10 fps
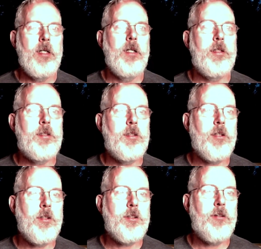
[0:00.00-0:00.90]
This is
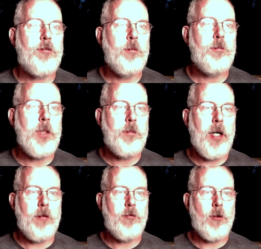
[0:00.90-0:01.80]
also from
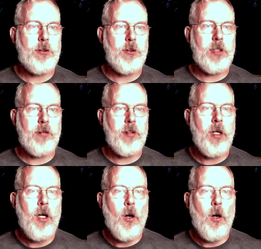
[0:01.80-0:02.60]
BPAT427.